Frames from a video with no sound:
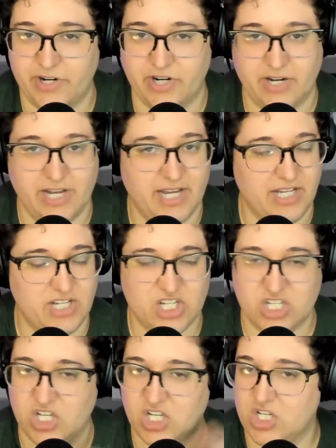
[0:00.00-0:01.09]
her uh, just a
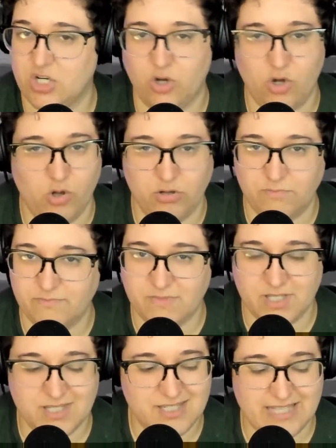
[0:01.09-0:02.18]
good old
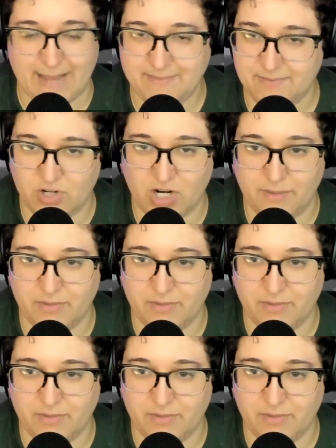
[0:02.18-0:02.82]
slap some caramel it?